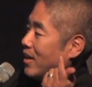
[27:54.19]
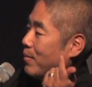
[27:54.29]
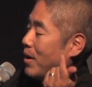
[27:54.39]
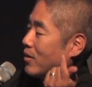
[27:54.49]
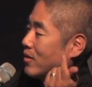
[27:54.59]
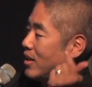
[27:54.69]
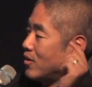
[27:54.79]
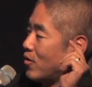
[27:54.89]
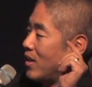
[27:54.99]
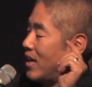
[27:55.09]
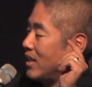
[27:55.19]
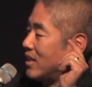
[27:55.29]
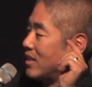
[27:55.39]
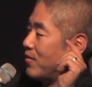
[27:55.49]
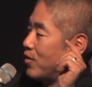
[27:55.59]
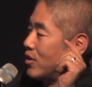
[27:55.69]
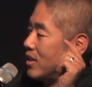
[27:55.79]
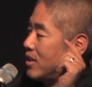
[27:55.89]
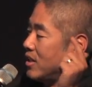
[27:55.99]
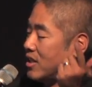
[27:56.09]
about centralized
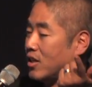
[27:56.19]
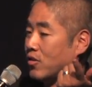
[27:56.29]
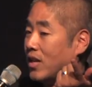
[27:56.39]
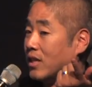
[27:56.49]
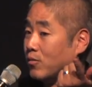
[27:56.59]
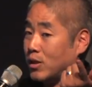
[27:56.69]
versus decentralized,